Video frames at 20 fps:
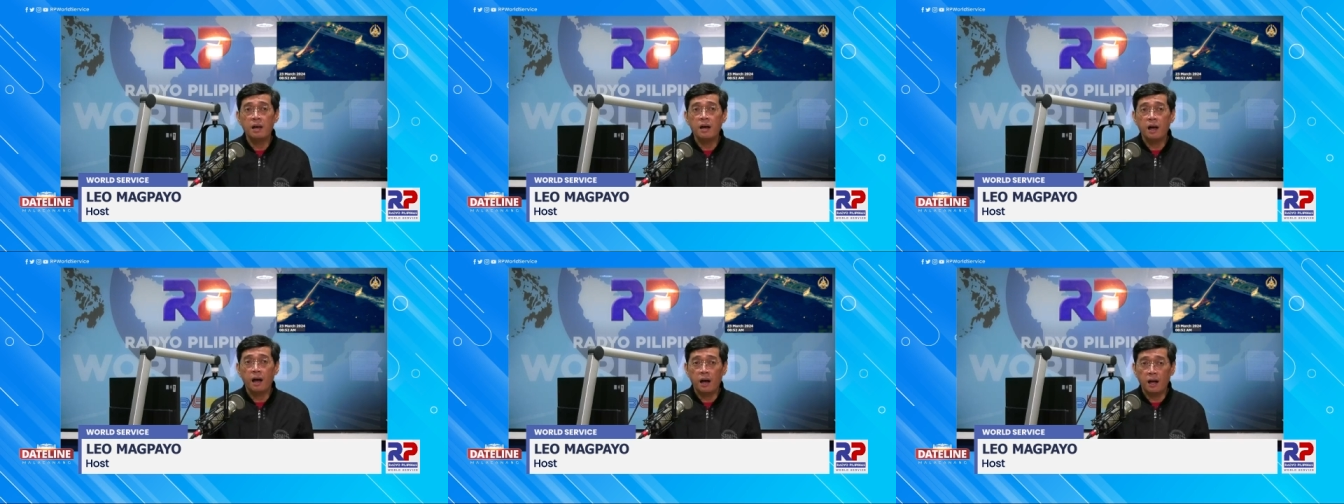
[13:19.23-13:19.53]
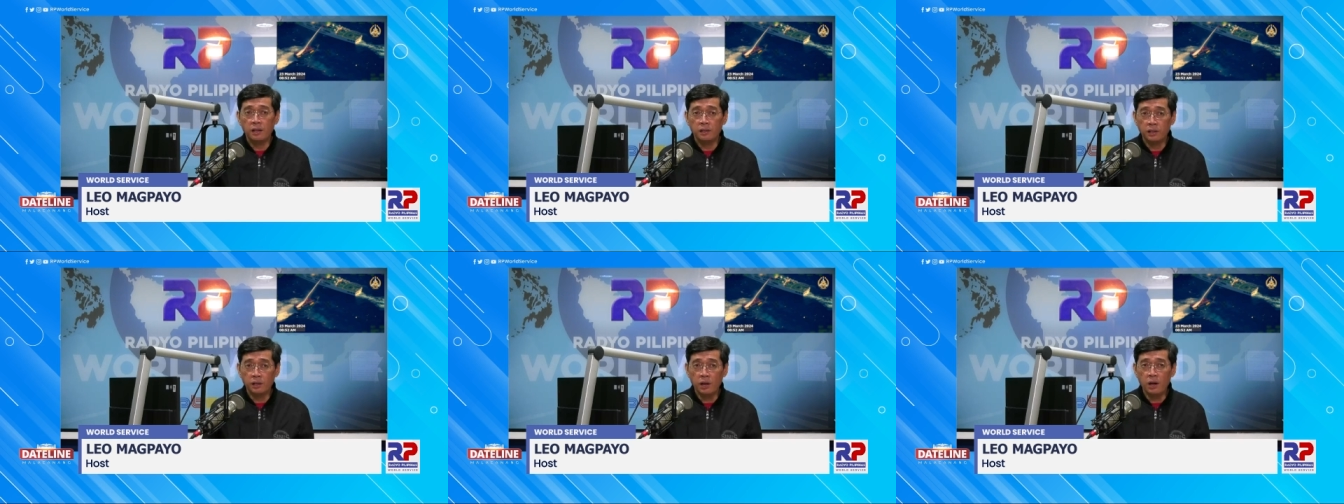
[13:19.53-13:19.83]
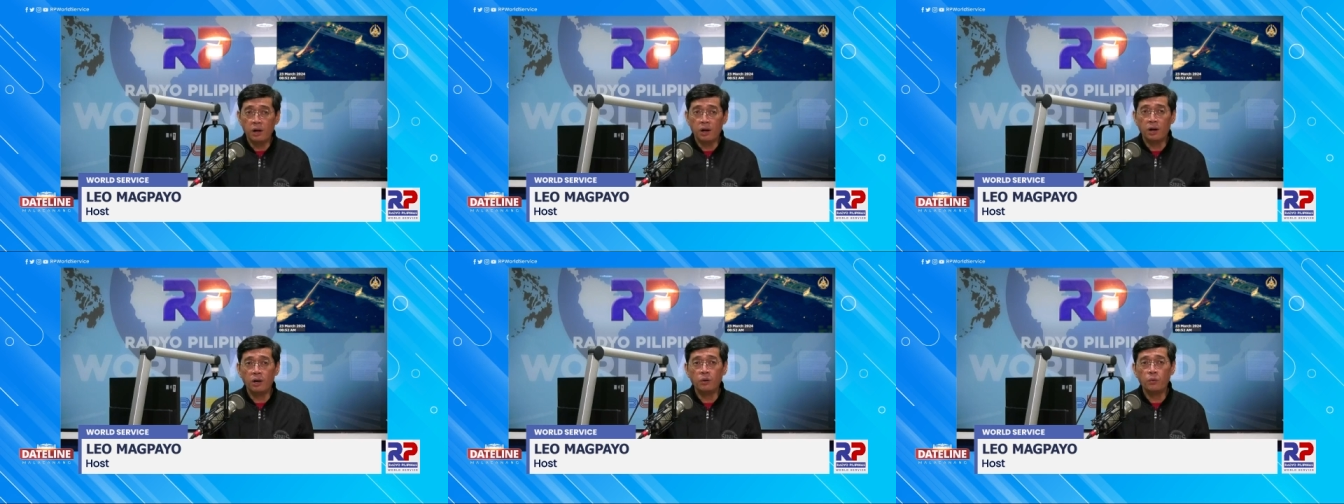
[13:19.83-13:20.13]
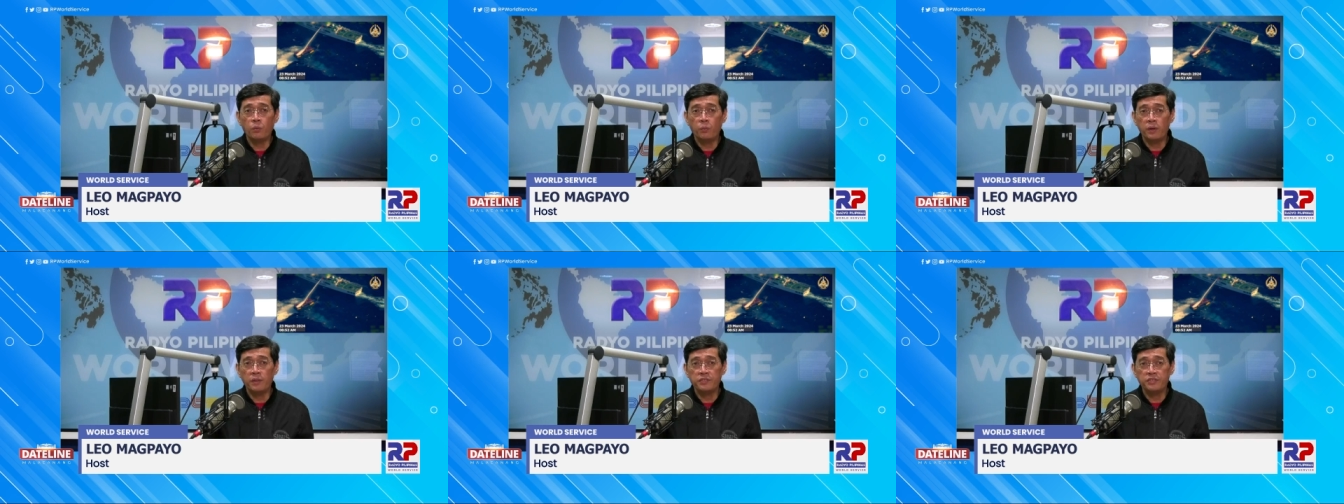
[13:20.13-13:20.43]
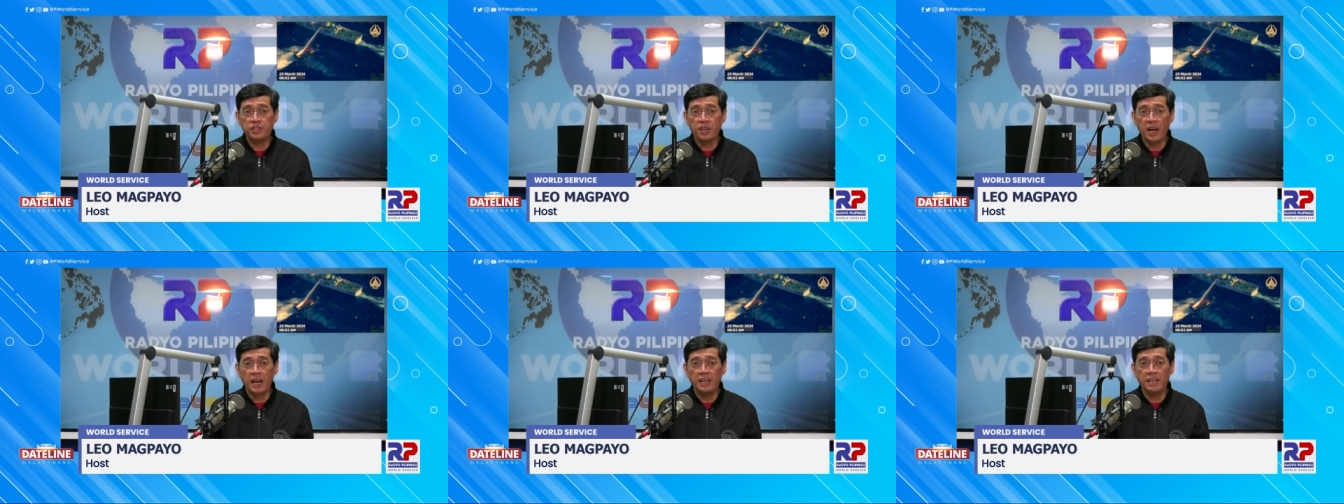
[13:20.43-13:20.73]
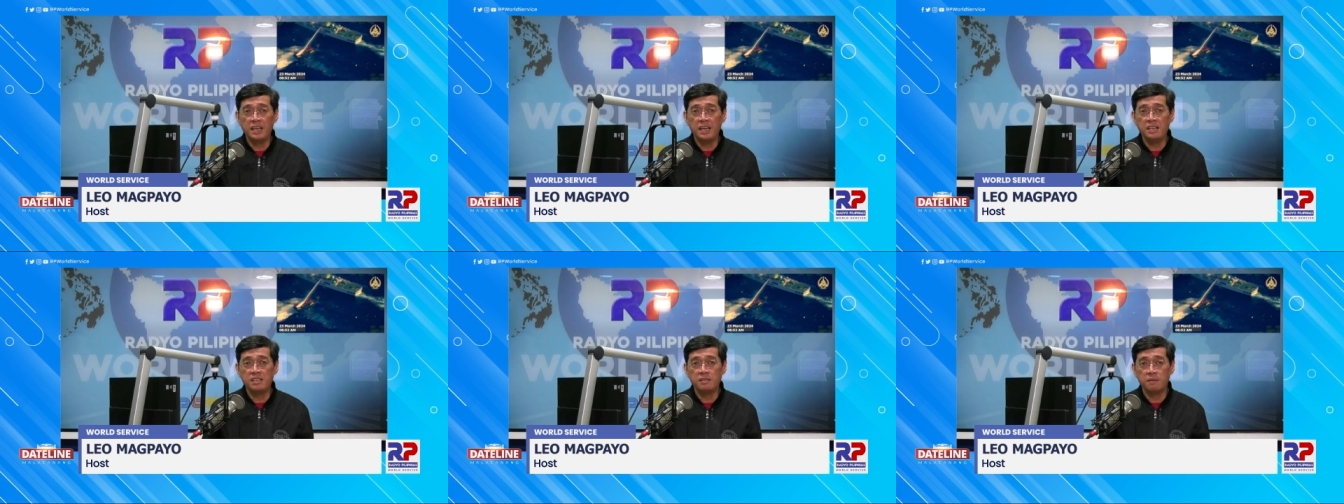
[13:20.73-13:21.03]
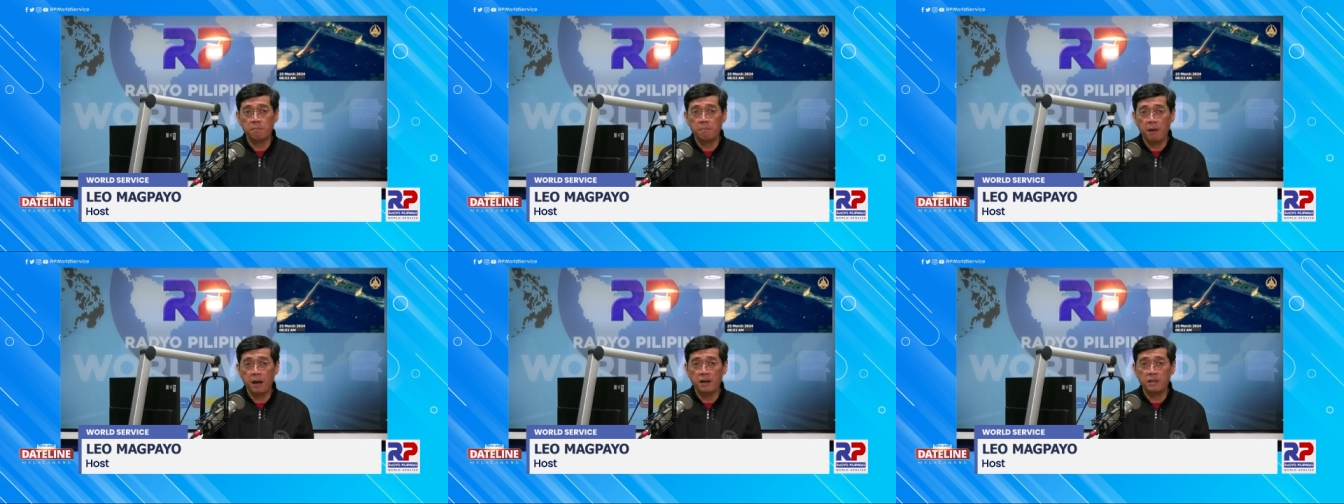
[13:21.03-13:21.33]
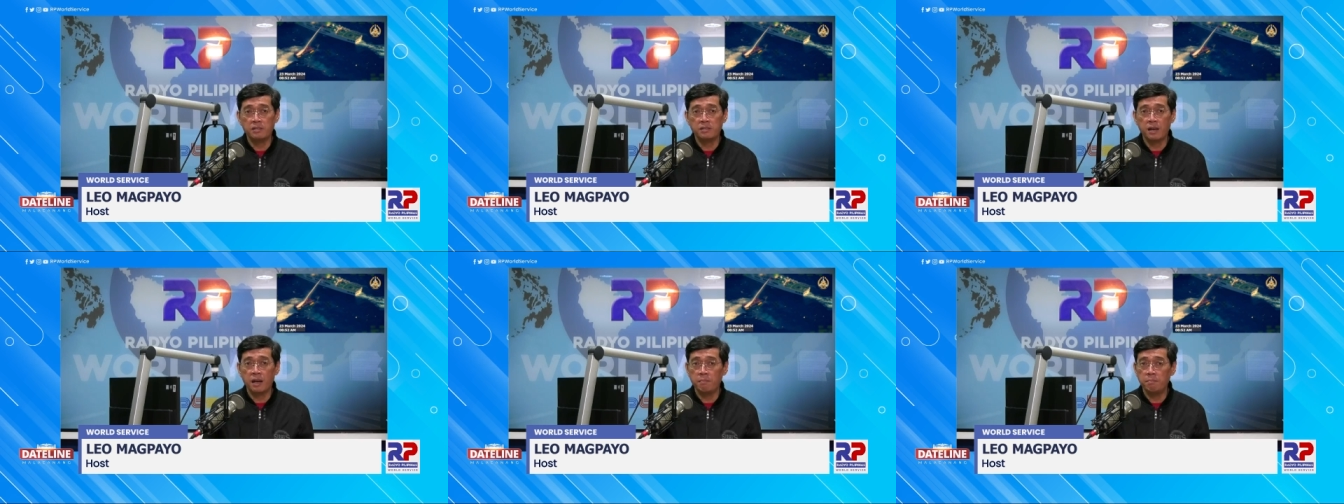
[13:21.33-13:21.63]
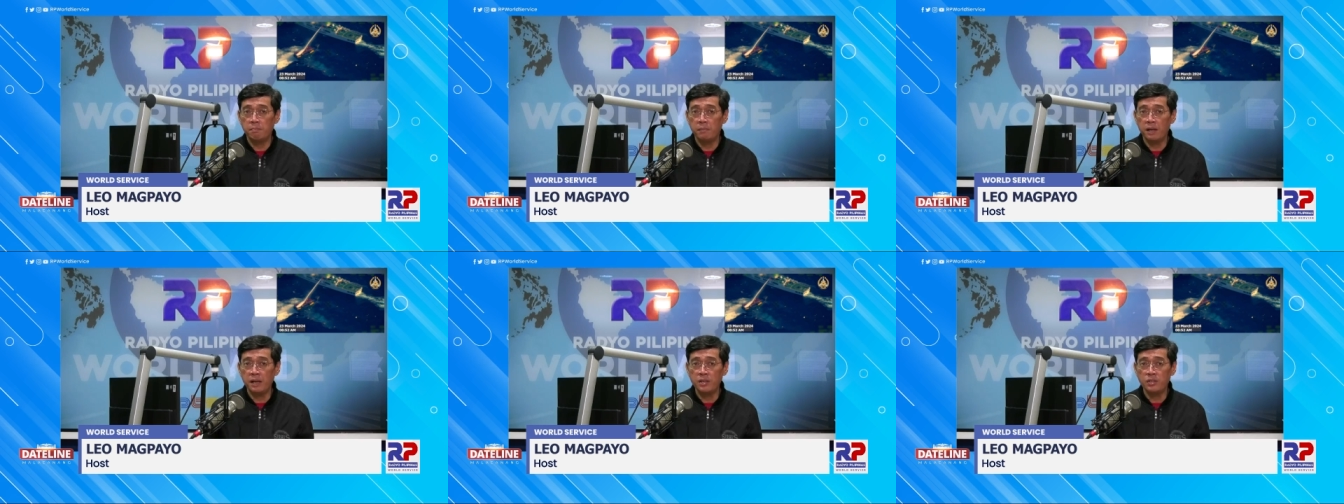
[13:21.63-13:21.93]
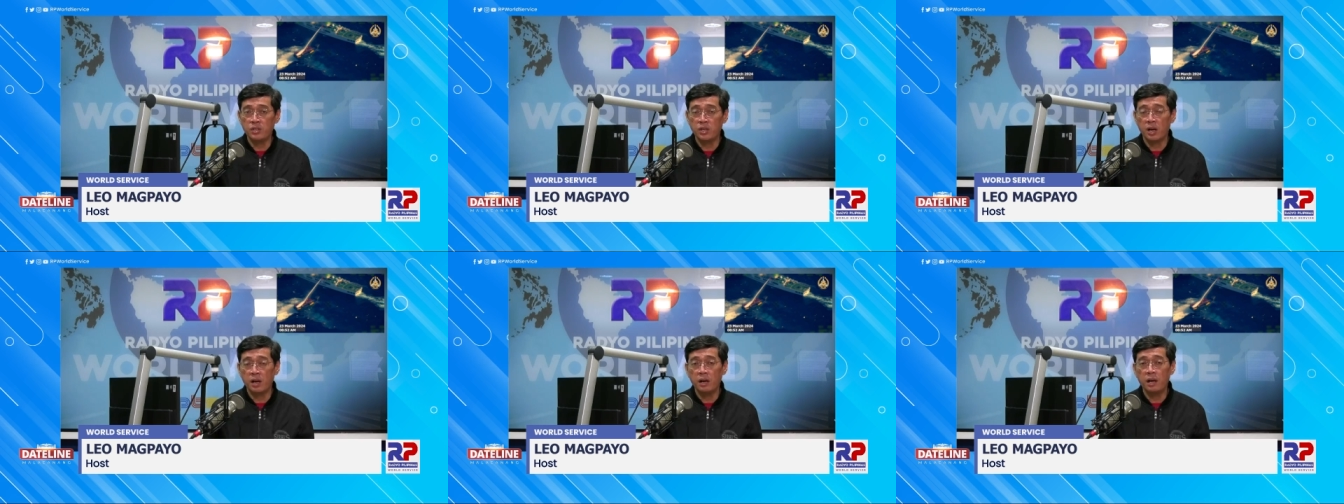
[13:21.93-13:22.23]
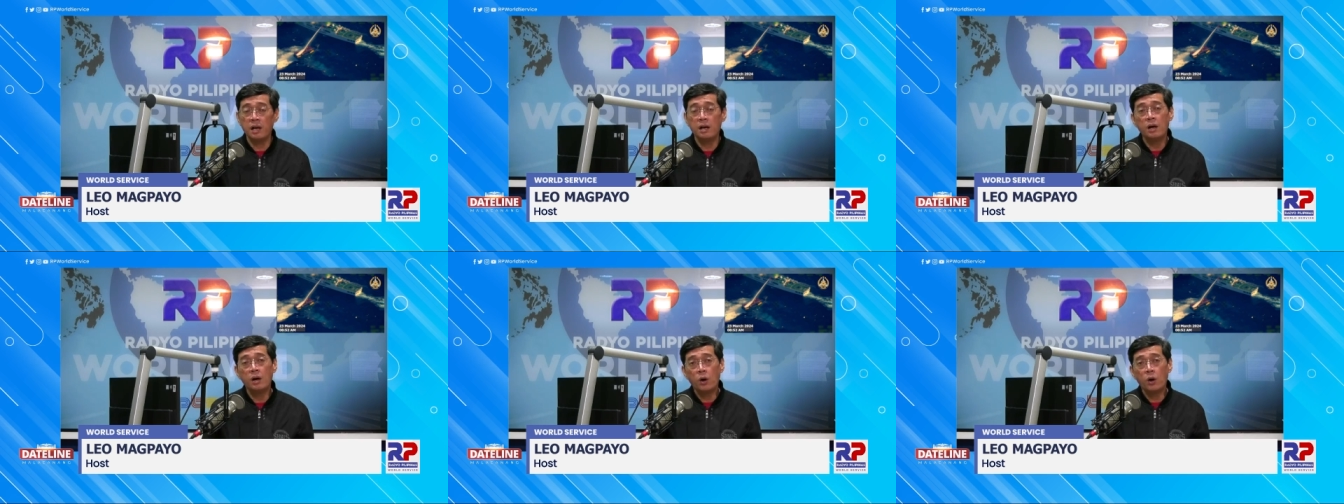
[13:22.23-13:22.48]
along with Chinese Maritime Militia,